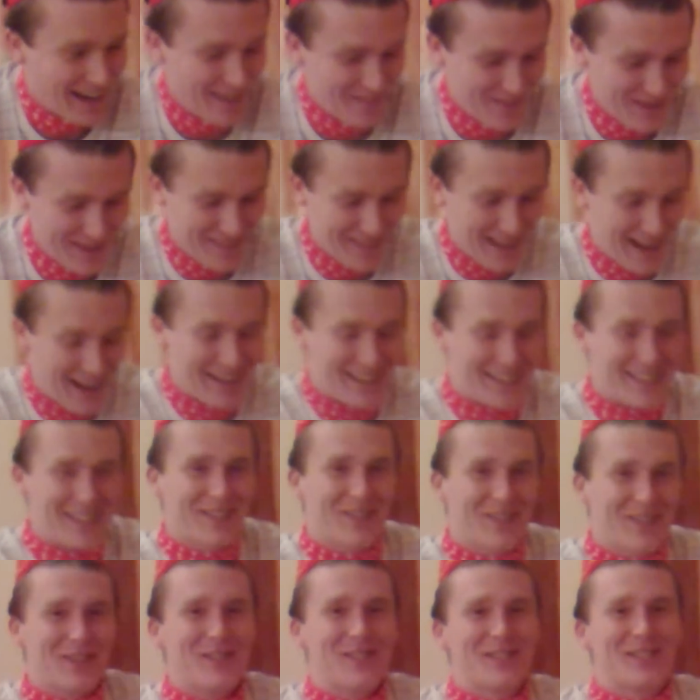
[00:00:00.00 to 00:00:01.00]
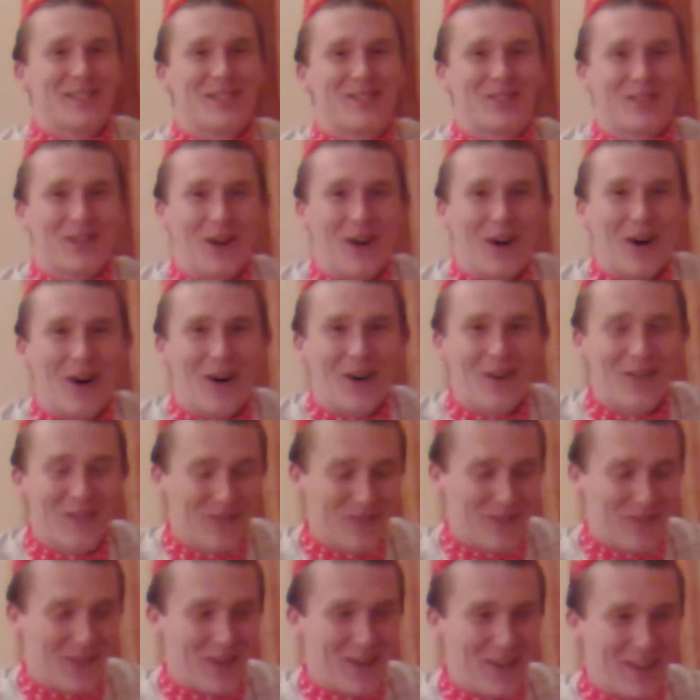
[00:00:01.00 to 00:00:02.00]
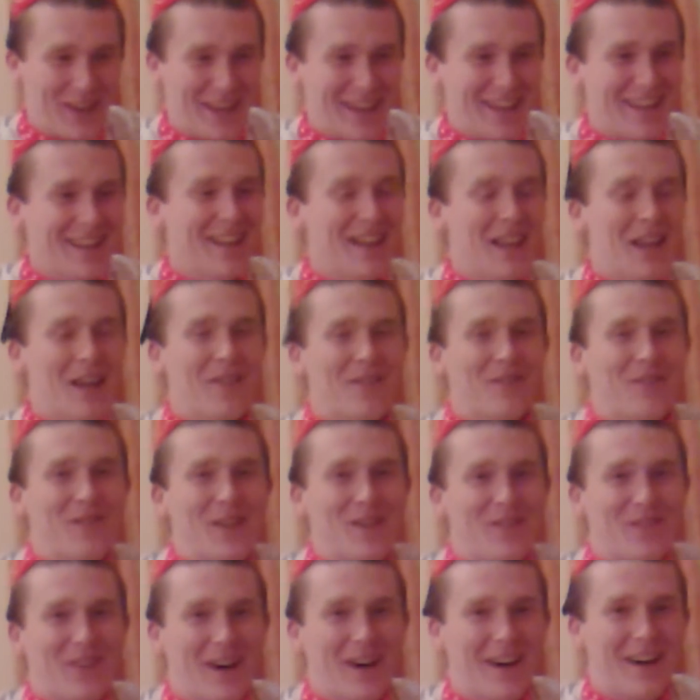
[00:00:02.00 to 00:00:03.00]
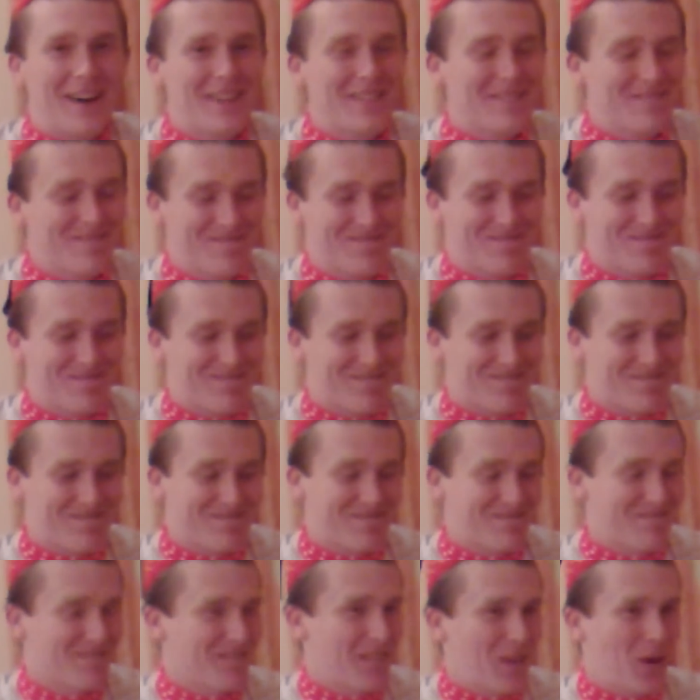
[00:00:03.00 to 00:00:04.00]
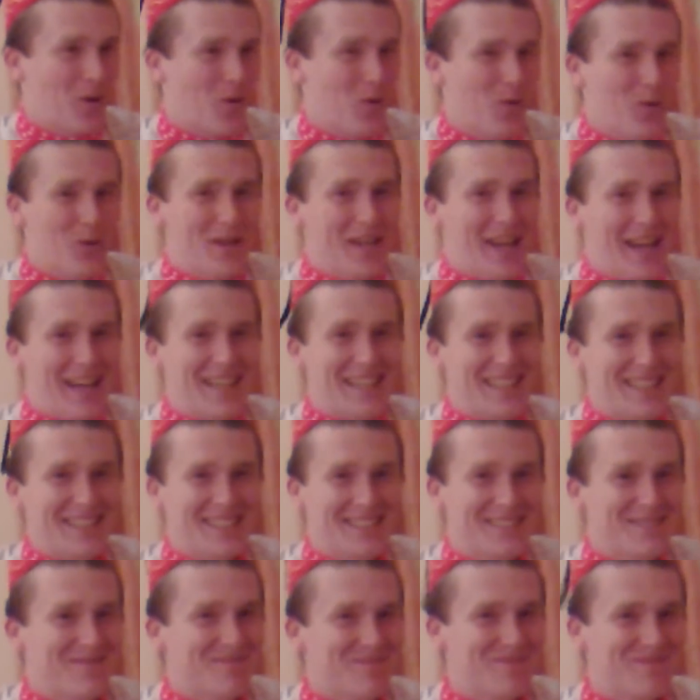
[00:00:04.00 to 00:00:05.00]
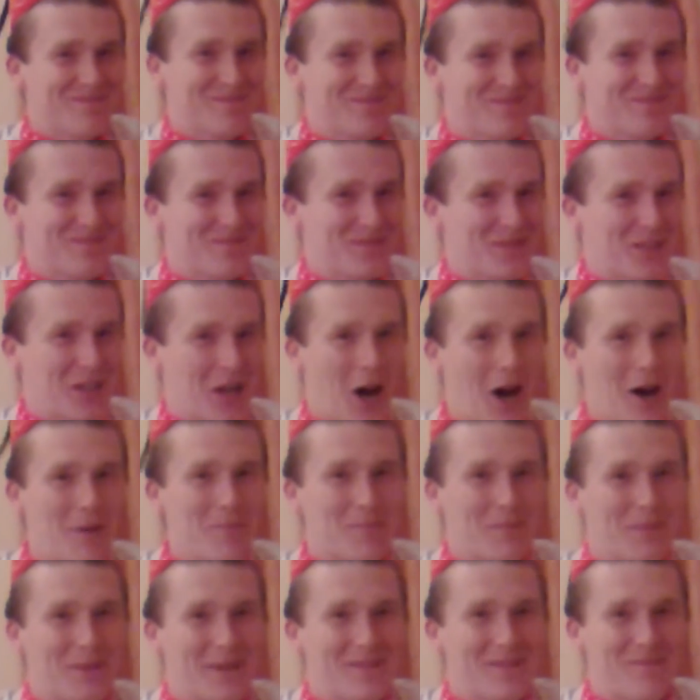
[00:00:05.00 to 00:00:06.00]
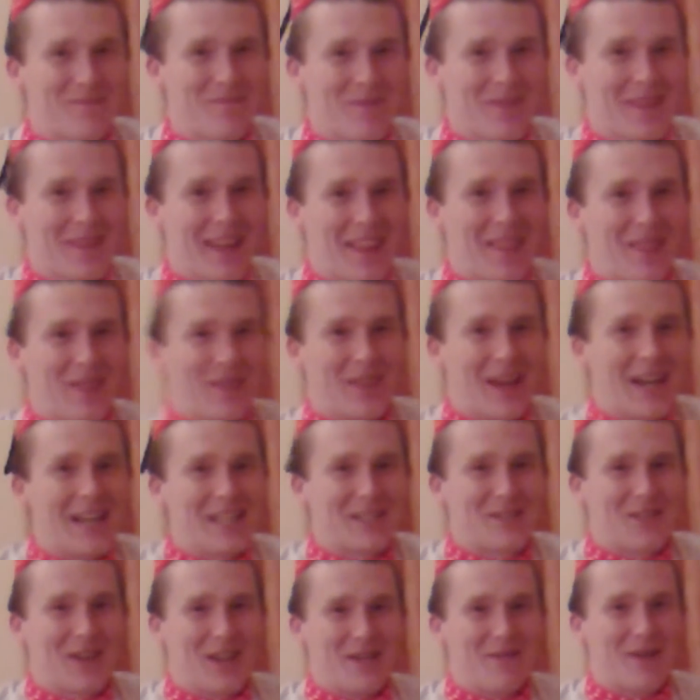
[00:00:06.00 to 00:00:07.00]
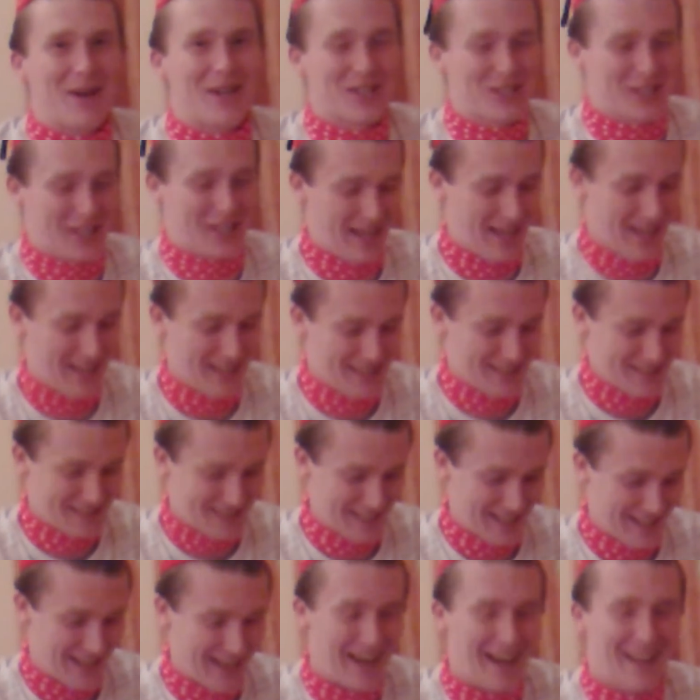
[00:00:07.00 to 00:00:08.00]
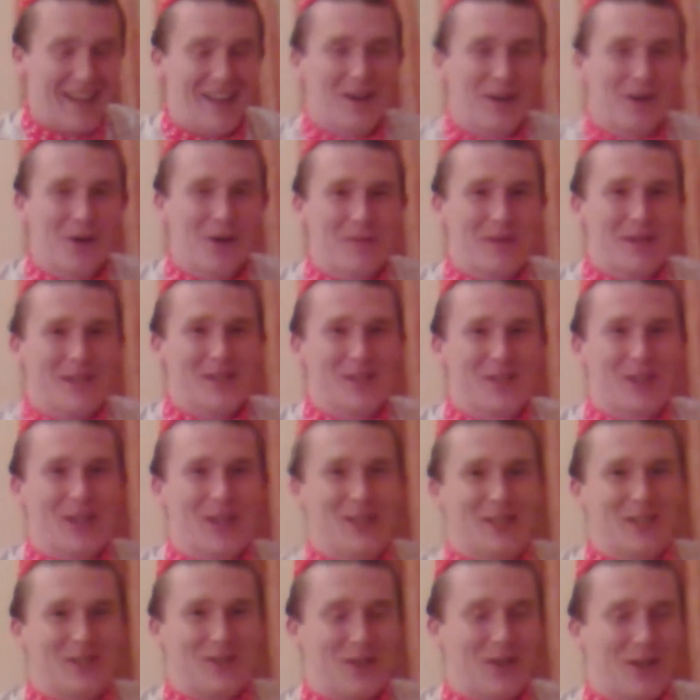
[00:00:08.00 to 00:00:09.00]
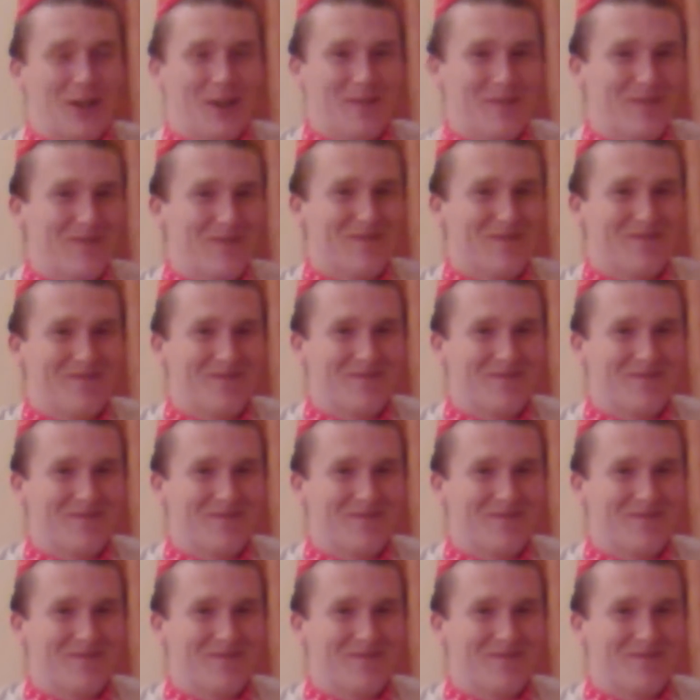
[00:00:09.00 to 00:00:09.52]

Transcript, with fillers: Um, and that concludes the draw for the FIFA 09 Cup. Thanks very much, guys, and I hope you enjoyed the draw.